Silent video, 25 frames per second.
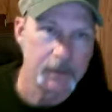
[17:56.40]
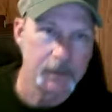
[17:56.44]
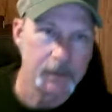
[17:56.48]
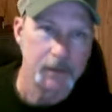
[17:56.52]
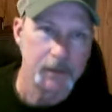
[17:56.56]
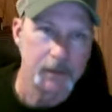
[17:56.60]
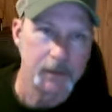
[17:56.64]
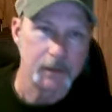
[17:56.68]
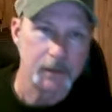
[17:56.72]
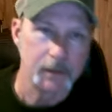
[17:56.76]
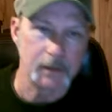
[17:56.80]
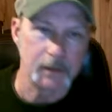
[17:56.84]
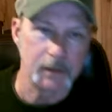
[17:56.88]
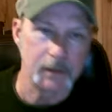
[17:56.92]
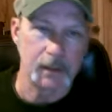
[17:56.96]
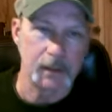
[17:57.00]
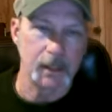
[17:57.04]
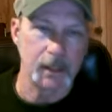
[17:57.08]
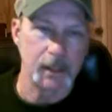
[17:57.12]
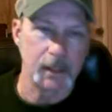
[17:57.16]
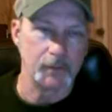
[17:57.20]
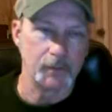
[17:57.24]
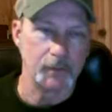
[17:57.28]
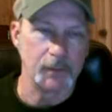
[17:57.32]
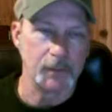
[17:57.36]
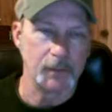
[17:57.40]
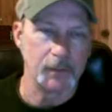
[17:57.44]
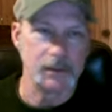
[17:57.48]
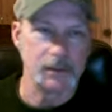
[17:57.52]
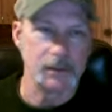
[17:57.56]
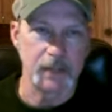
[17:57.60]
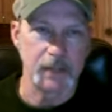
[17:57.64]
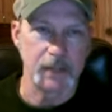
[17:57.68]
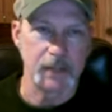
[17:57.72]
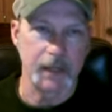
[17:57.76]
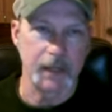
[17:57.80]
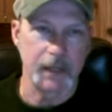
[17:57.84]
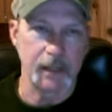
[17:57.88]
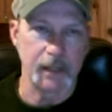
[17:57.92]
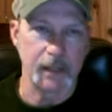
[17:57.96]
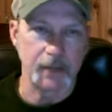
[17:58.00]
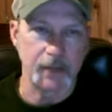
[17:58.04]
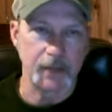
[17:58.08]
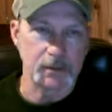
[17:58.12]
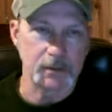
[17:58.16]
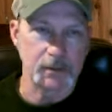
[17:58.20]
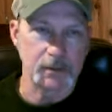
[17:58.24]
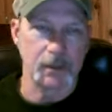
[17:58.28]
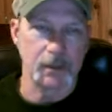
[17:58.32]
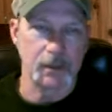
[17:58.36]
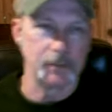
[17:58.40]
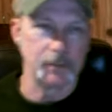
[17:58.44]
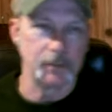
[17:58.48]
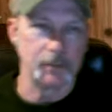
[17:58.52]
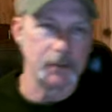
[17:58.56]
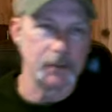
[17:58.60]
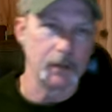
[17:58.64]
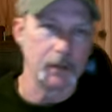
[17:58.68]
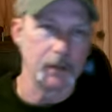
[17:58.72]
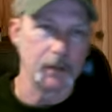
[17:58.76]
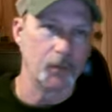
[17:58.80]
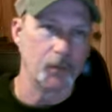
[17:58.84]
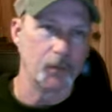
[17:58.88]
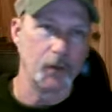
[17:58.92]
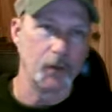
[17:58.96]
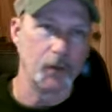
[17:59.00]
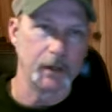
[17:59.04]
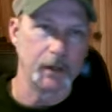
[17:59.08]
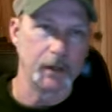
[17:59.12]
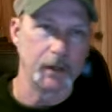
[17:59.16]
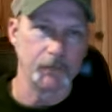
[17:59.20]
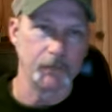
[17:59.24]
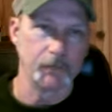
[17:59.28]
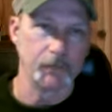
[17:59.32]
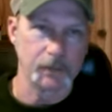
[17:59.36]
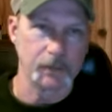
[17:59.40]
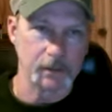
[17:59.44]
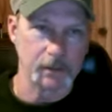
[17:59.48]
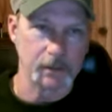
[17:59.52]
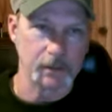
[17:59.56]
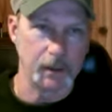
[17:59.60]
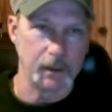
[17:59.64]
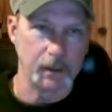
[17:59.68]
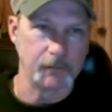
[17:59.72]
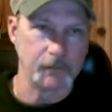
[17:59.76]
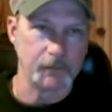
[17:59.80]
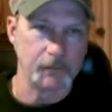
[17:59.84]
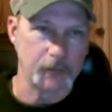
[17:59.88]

He's not a guy who's going to be good at running for his life.